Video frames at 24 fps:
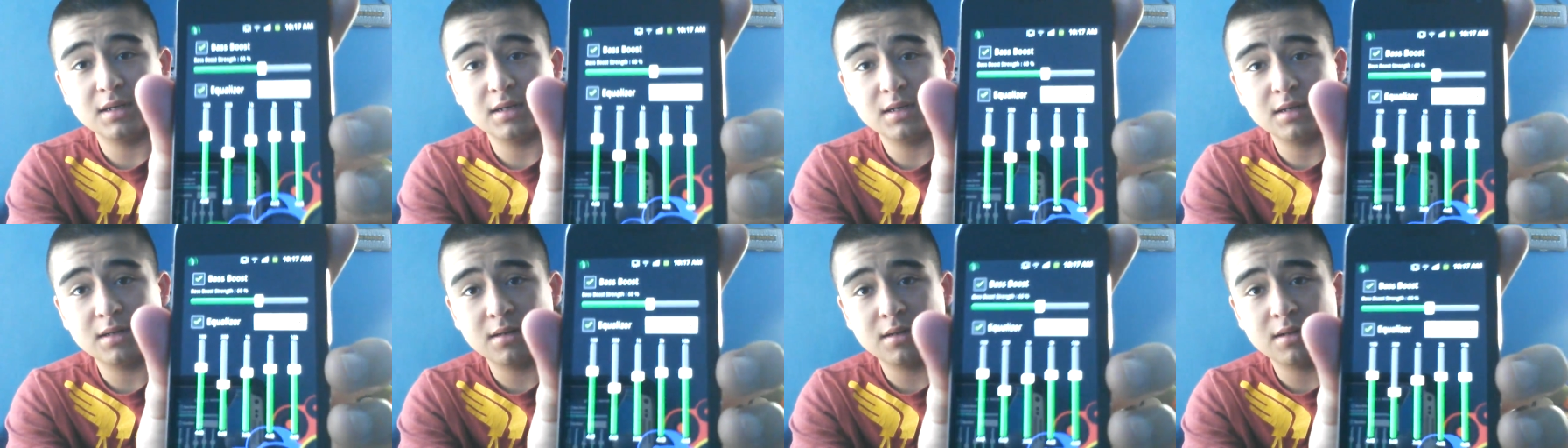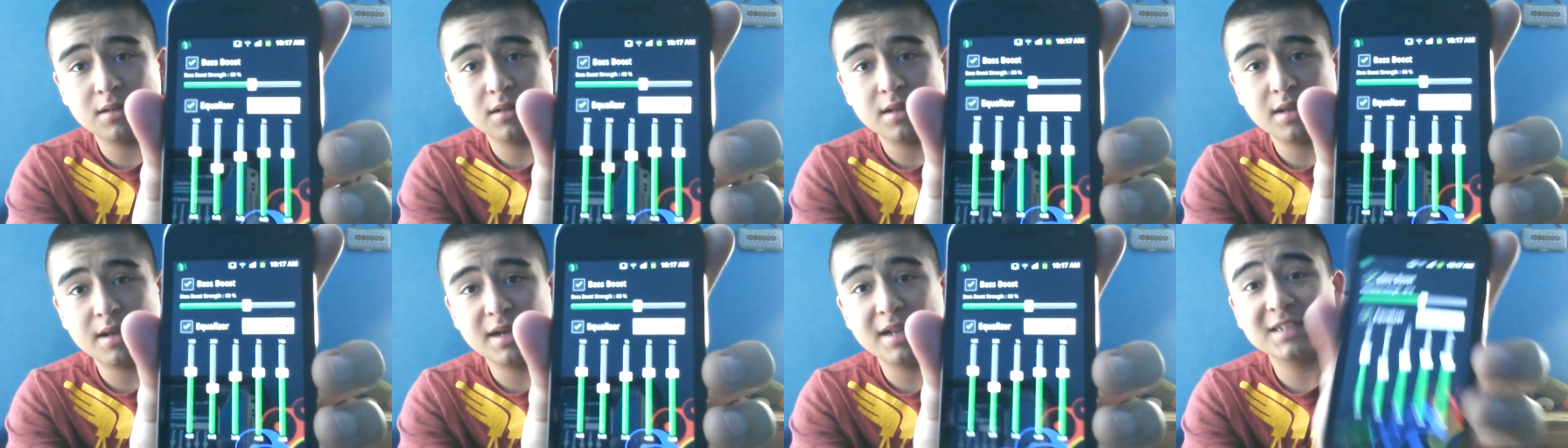And
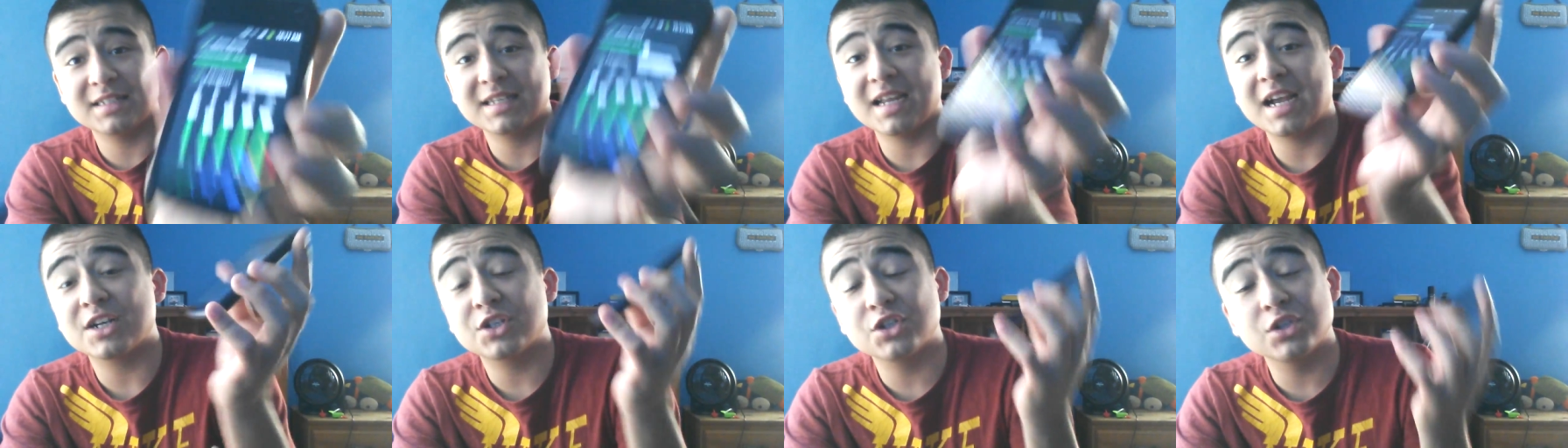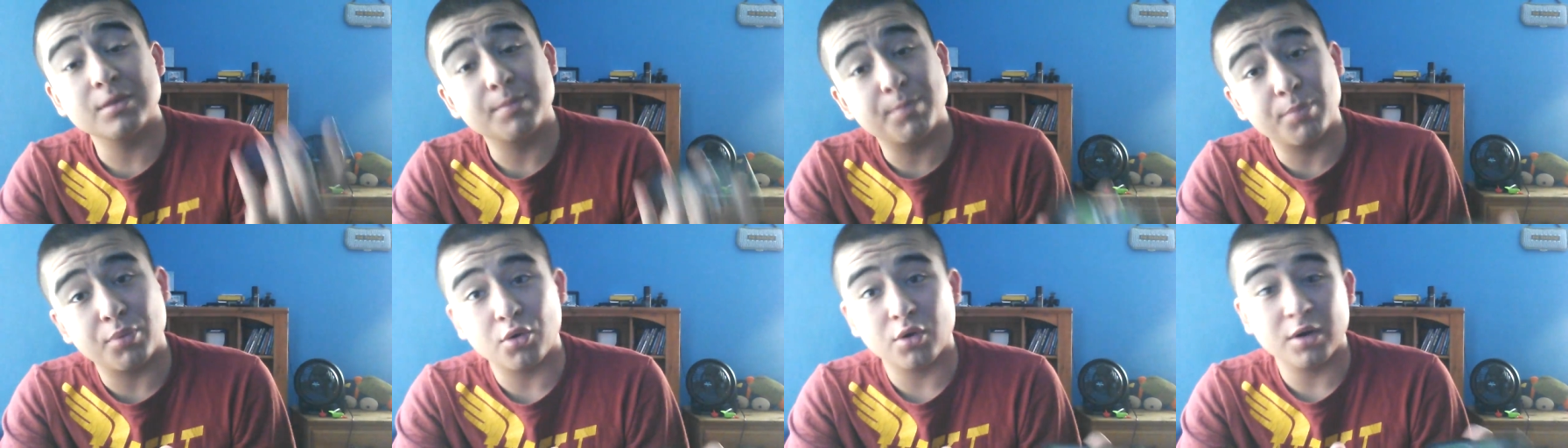it's actually
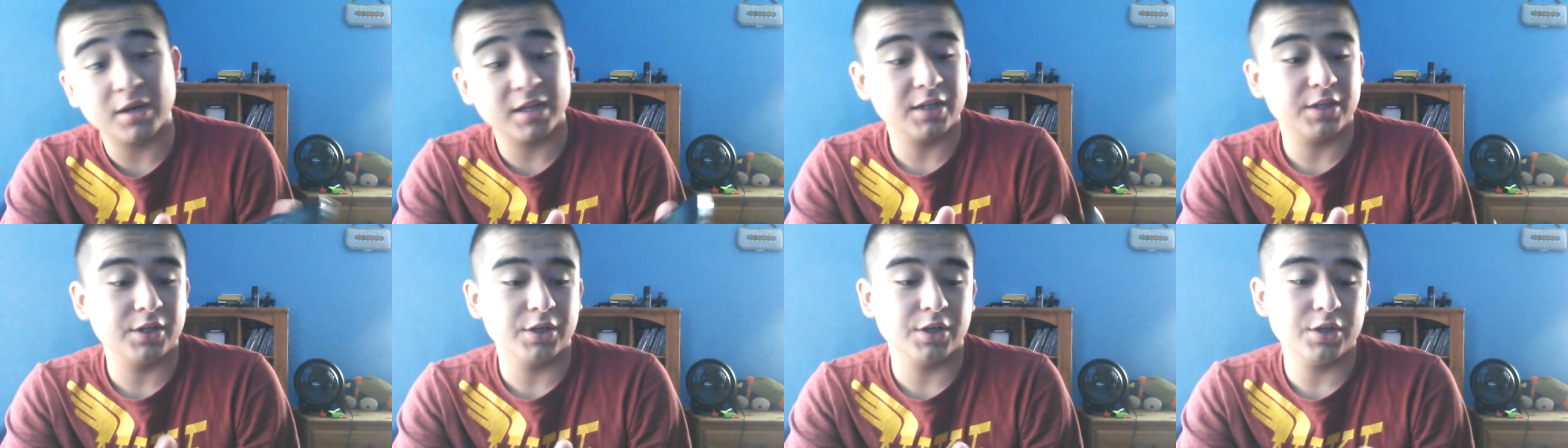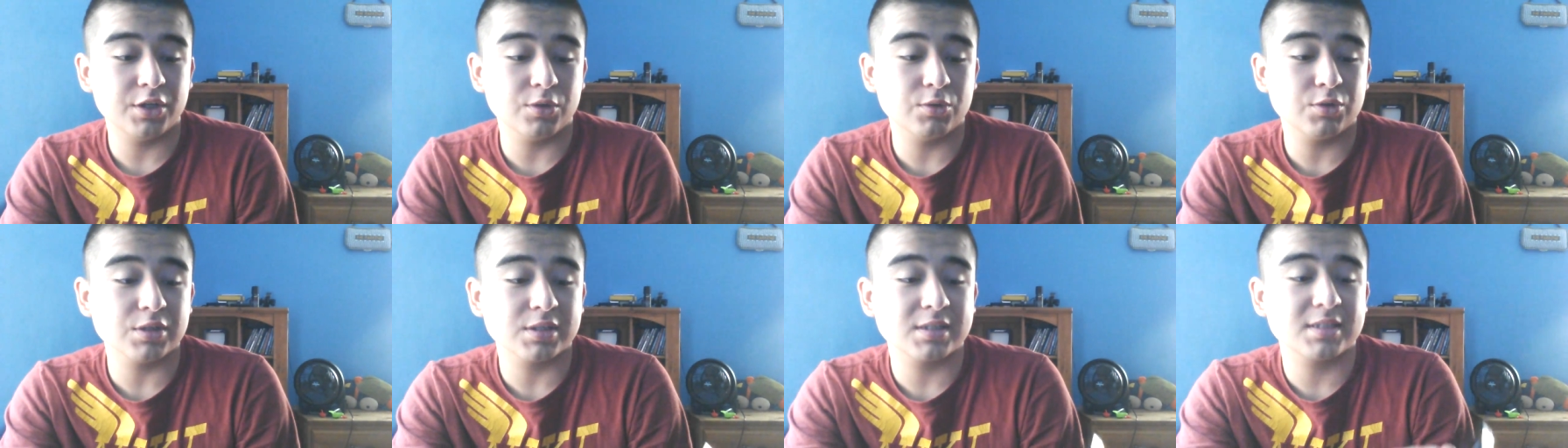pretty good. You
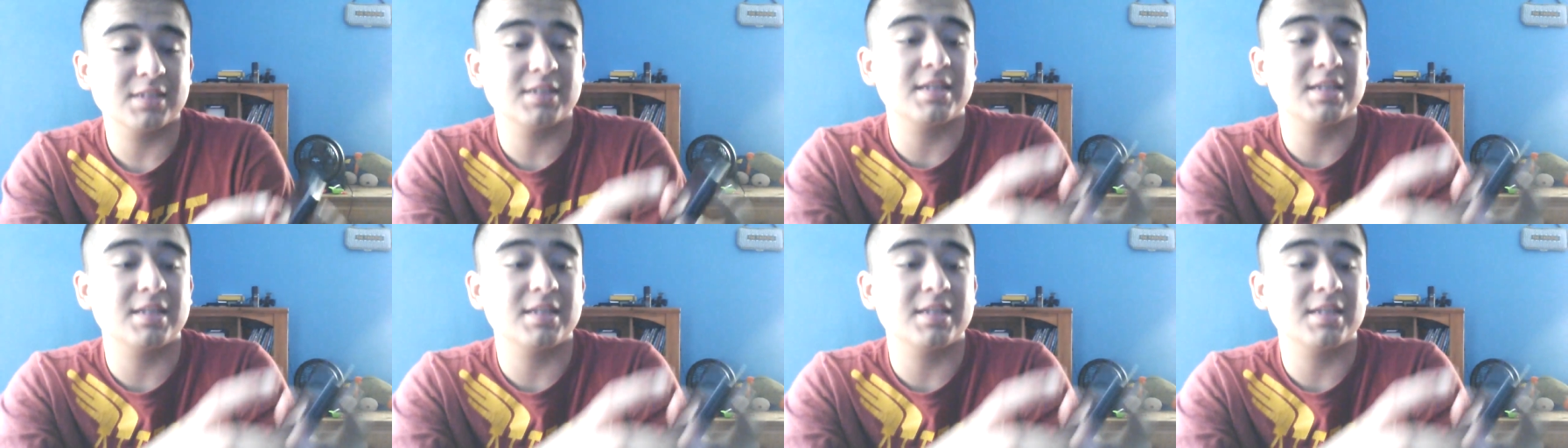just set